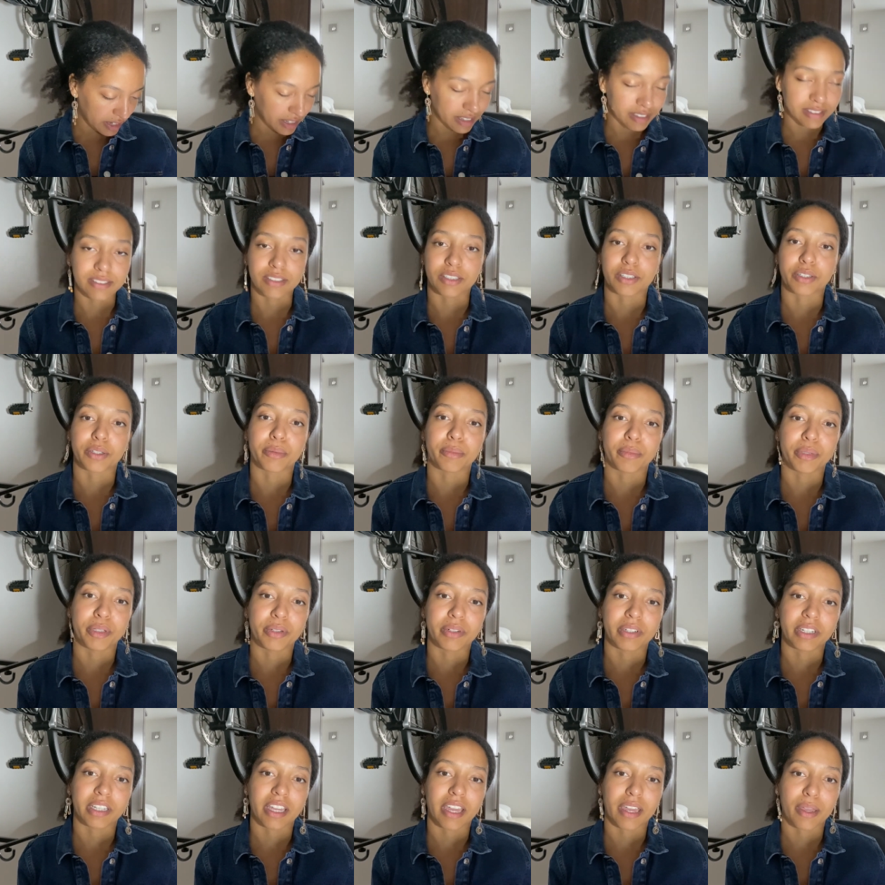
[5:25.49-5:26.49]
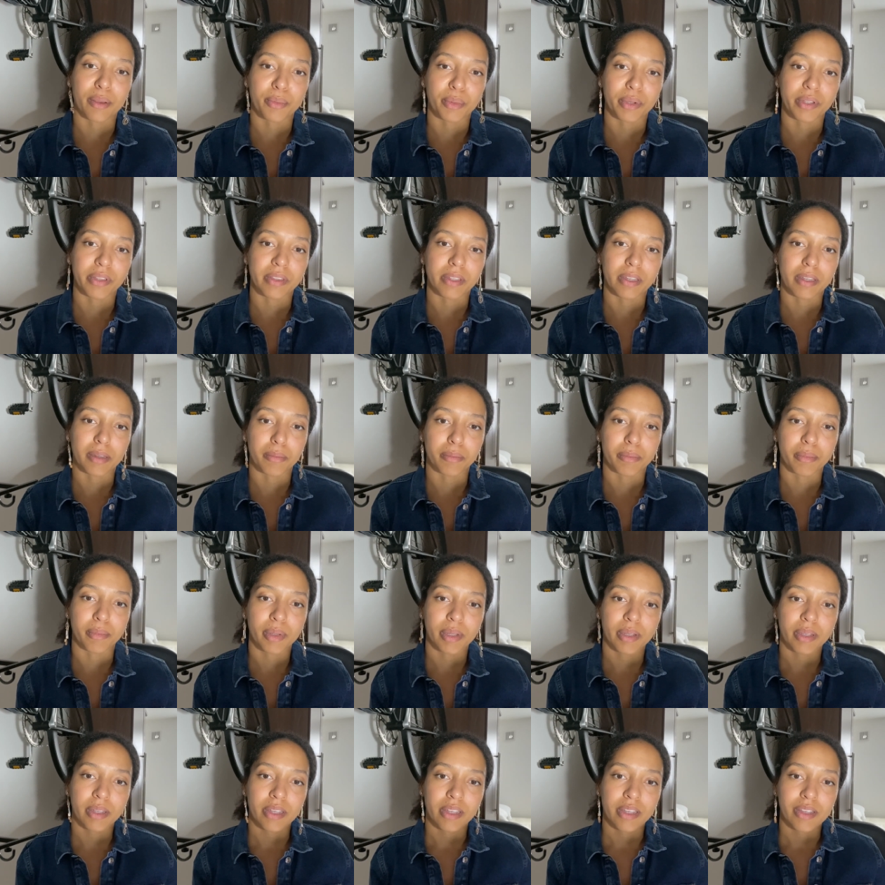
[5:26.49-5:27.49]
to communicate with Him.
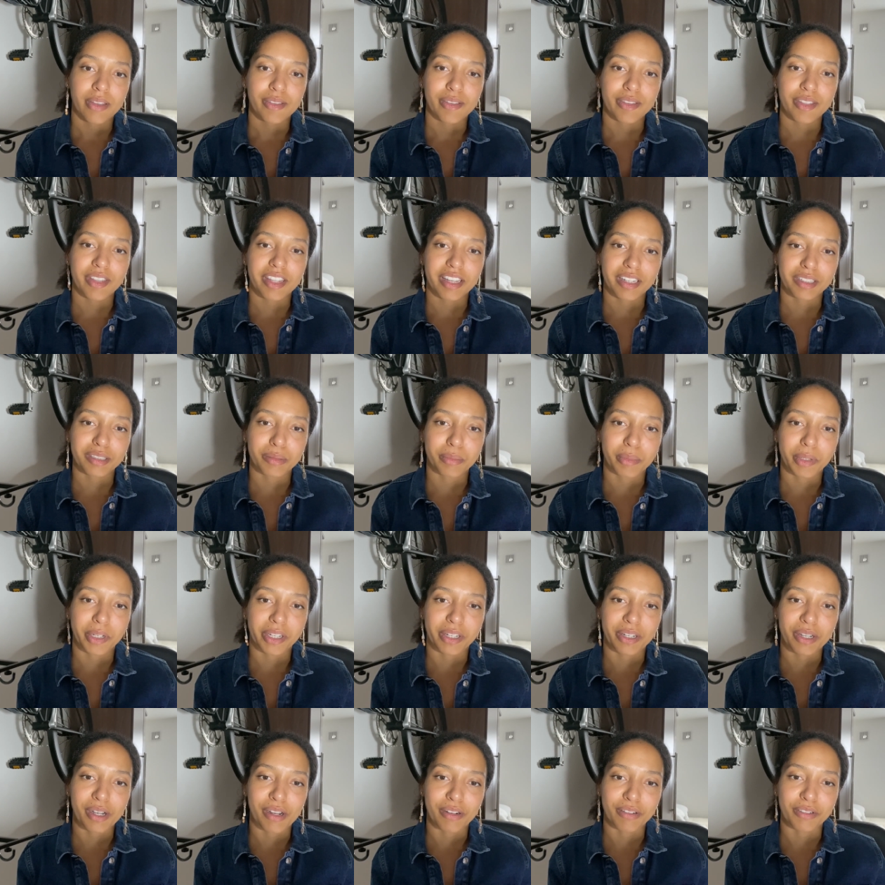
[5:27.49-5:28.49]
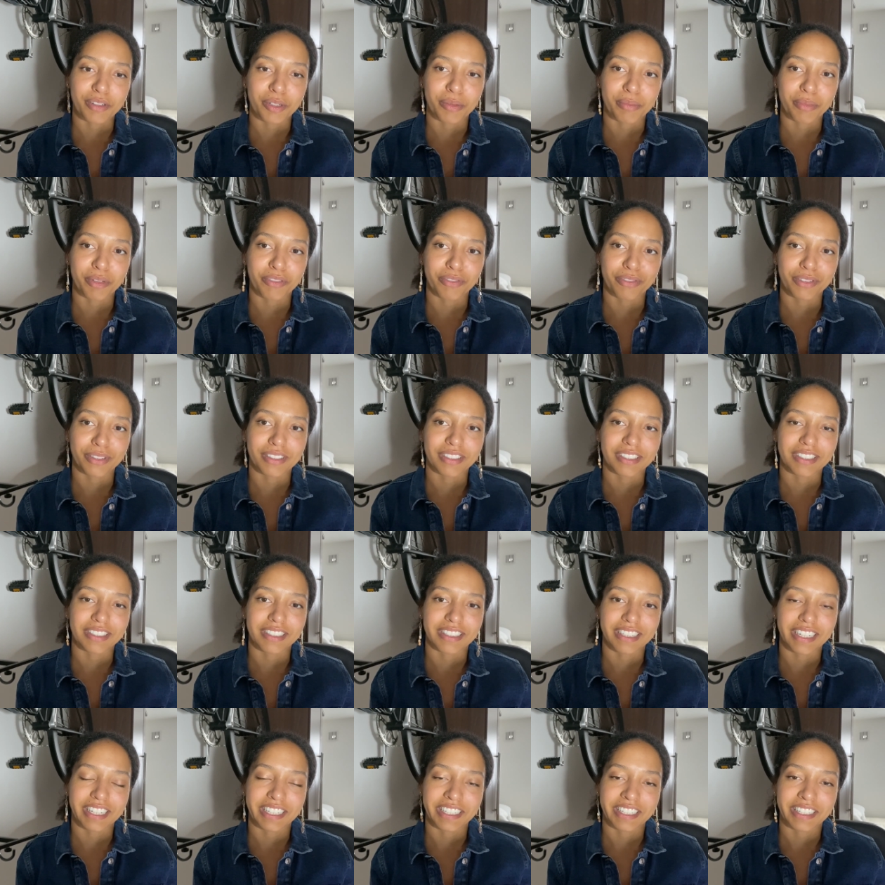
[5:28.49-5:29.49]
So that's my encouragement for
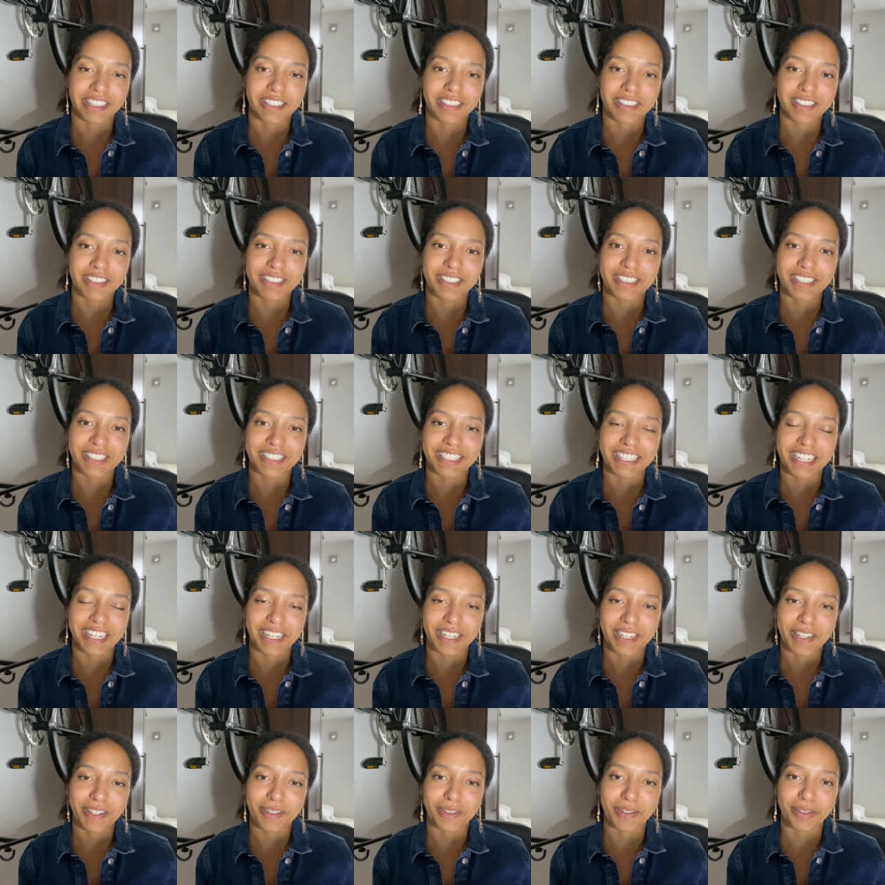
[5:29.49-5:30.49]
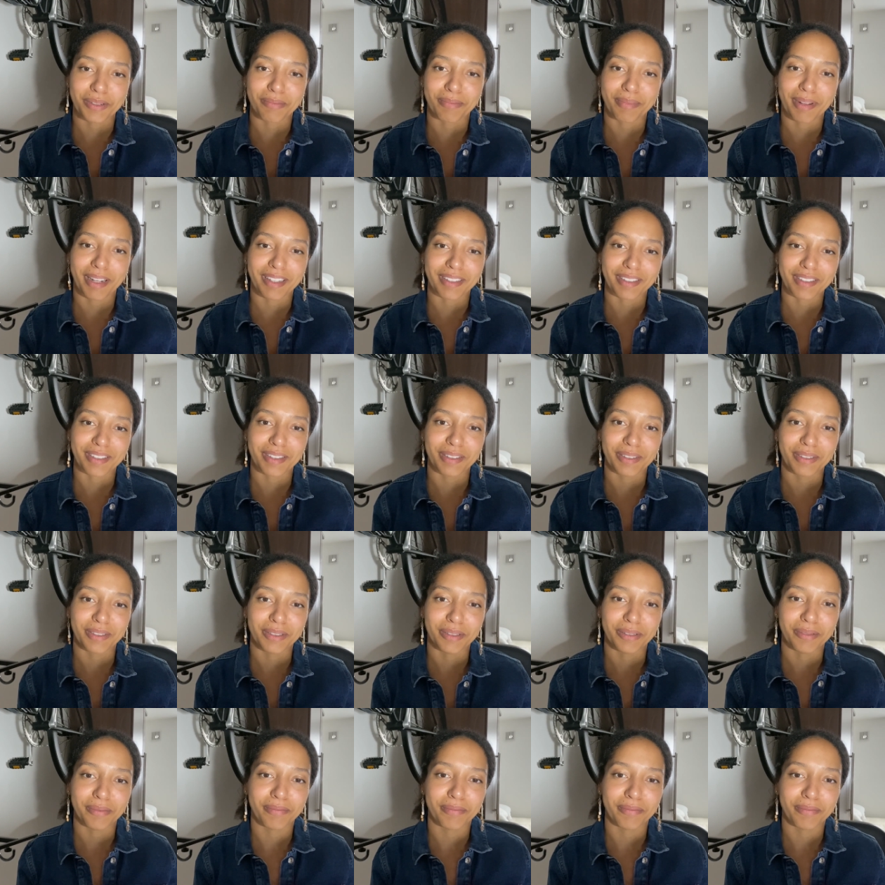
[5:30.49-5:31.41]
today. God bless you all.